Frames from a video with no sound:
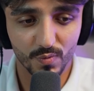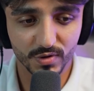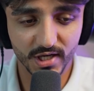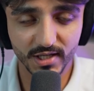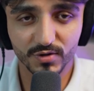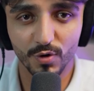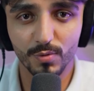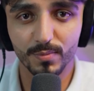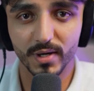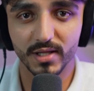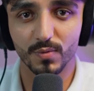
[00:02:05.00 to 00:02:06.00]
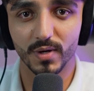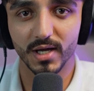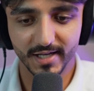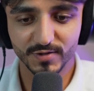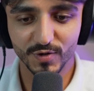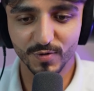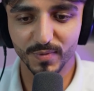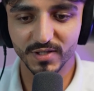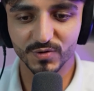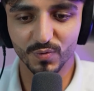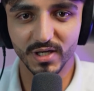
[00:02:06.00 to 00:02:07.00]
which hit home, by the way. It took
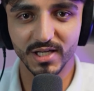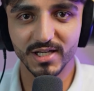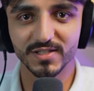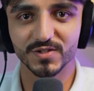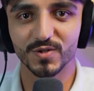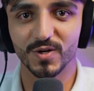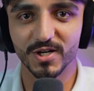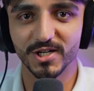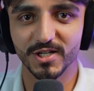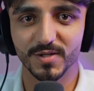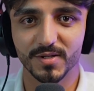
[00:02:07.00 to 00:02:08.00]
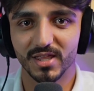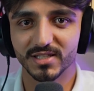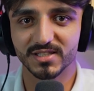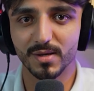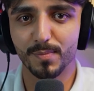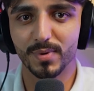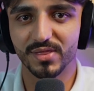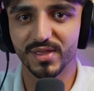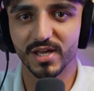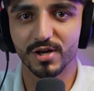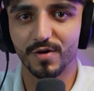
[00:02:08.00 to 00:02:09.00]
me 20 years to learn this simple
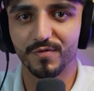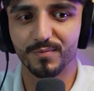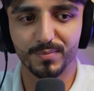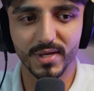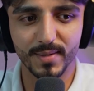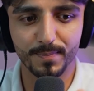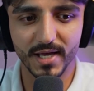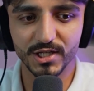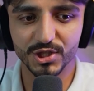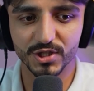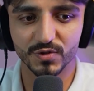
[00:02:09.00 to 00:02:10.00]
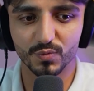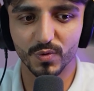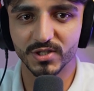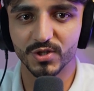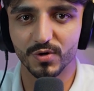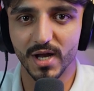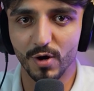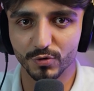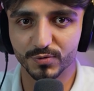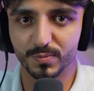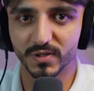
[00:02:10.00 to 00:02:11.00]
thing of be patient with your
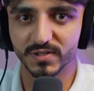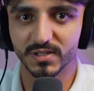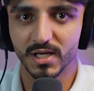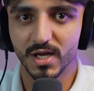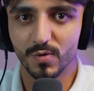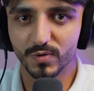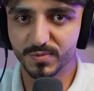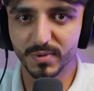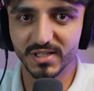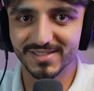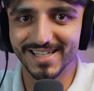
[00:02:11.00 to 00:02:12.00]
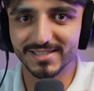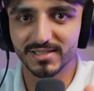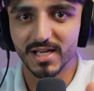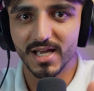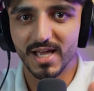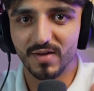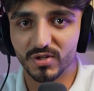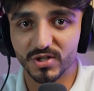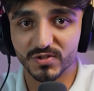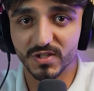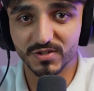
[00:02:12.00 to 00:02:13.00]
output, which means that if
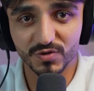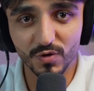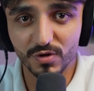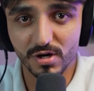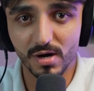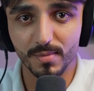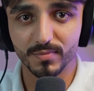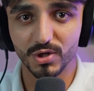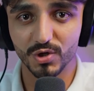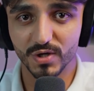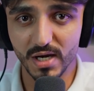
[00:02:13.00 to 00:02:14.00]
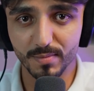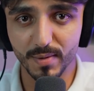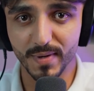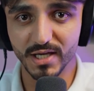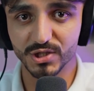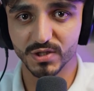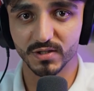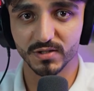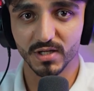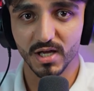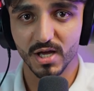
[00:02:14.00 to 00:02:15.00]
the results don't come, you gotta be
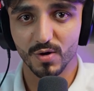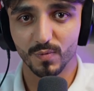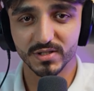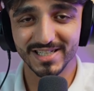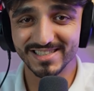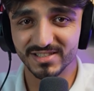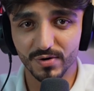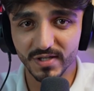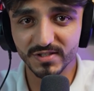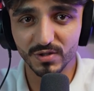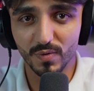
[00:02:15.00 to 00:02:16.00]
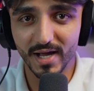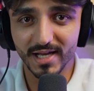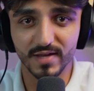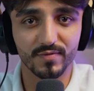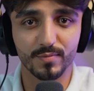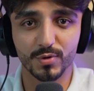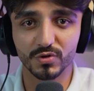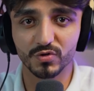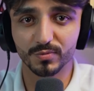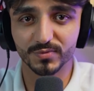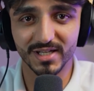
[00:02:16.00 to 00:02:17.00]
patient, which is the reason why I gave up
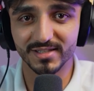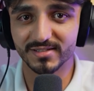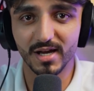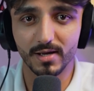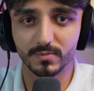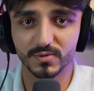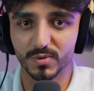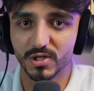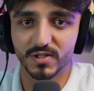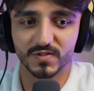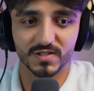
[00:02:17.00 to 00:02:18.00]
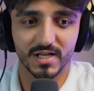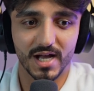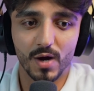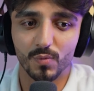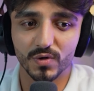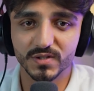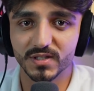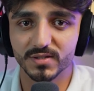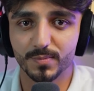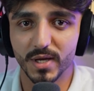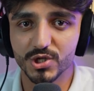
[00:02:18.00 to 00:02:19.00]
YouTube 10 times, because I
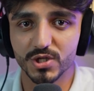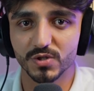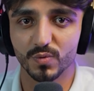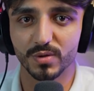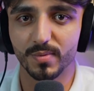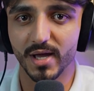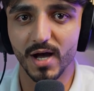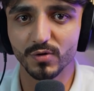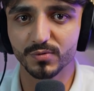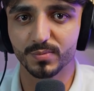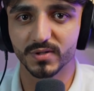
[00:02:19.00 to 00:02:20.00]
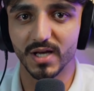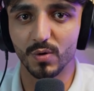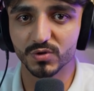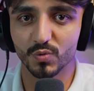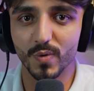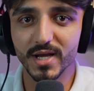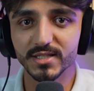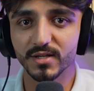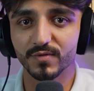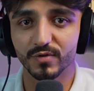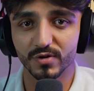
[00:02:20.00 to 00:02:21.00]
wasn't patient with my output. I was
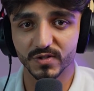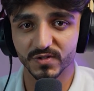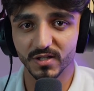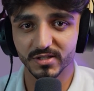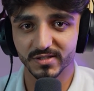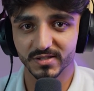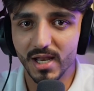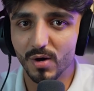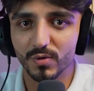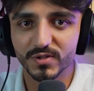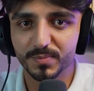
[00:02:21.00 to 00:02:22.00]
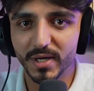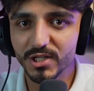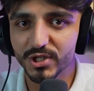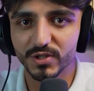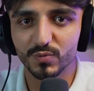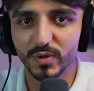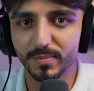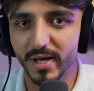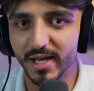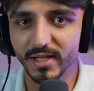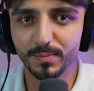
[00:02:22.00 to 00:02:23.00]
waiting for results, and I was patient with
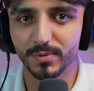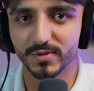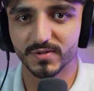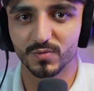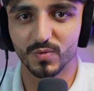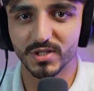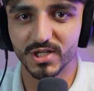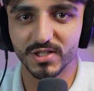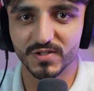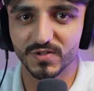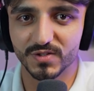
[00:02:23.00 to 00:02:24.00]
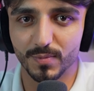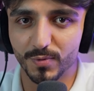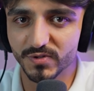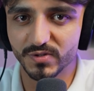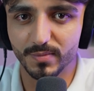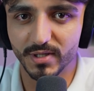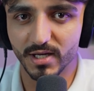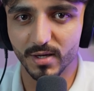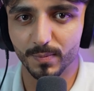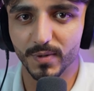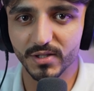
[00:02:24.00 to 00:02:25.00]
my input, which is supposed to be the
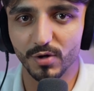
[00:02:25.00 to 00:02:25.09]
complete